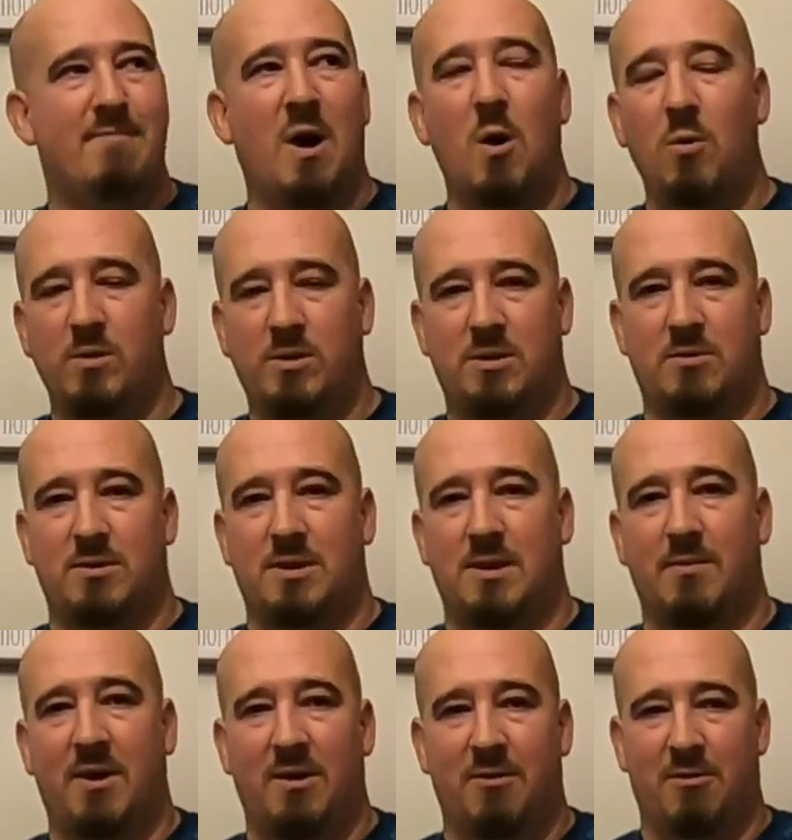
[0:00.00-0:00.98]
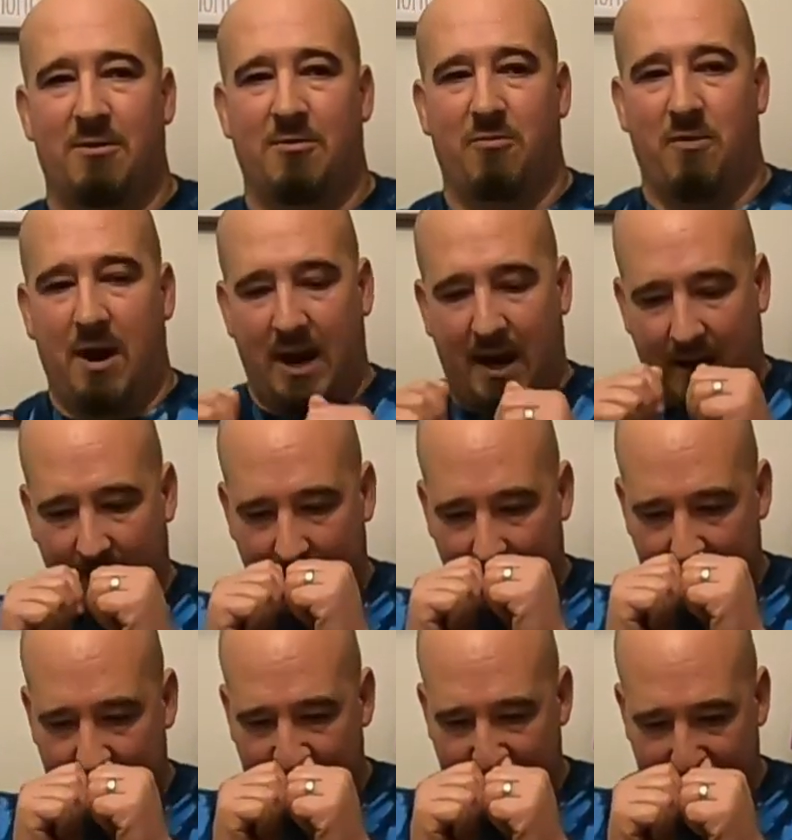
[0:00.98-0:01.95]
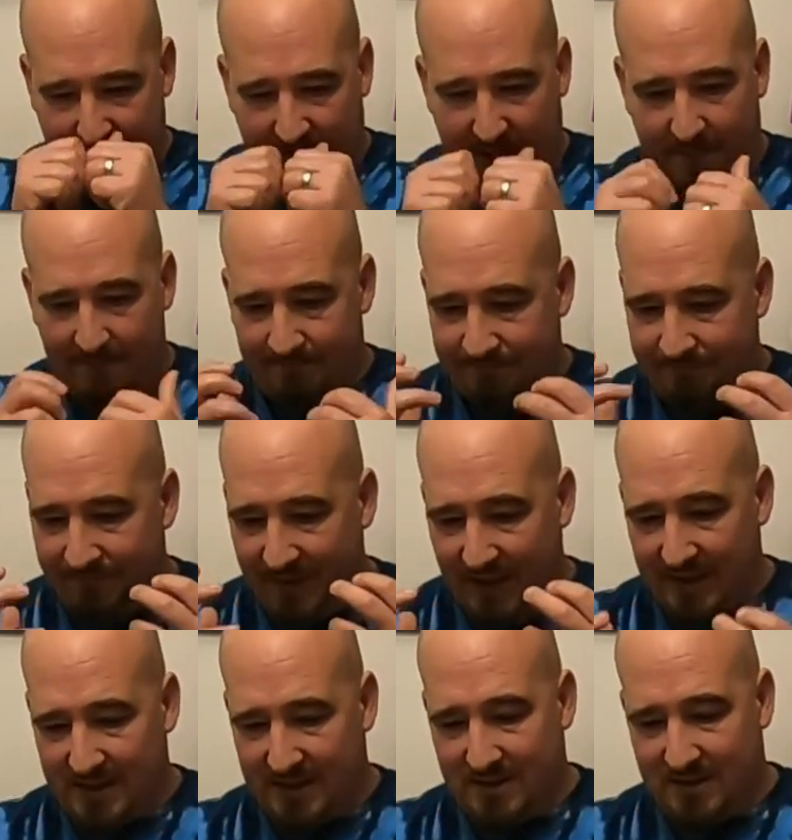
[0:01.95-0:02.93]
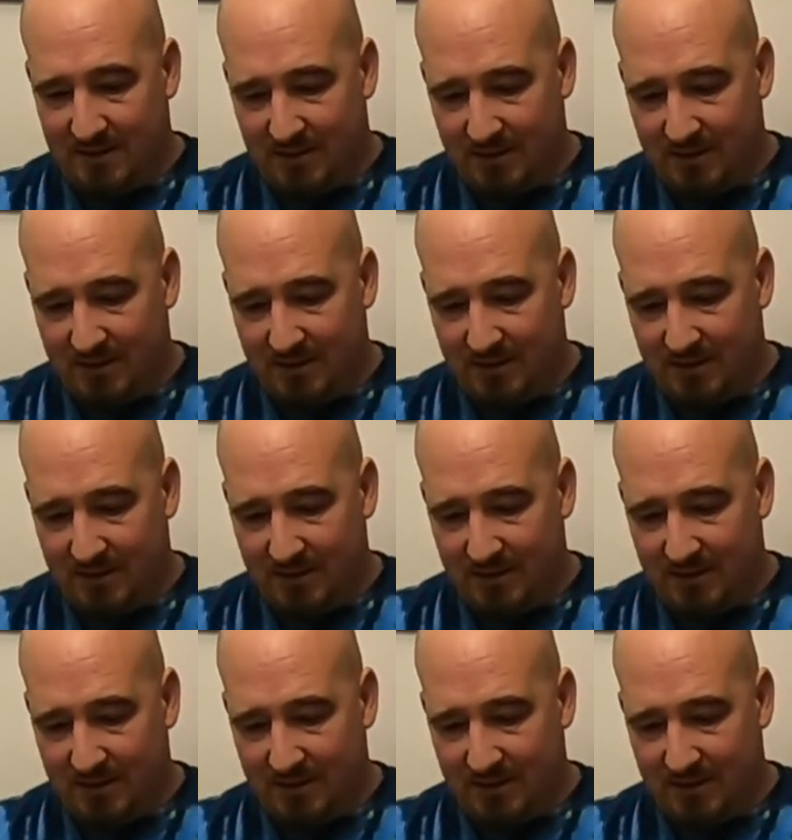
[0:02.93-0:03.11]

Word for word: oats or some other grain. It's um, it's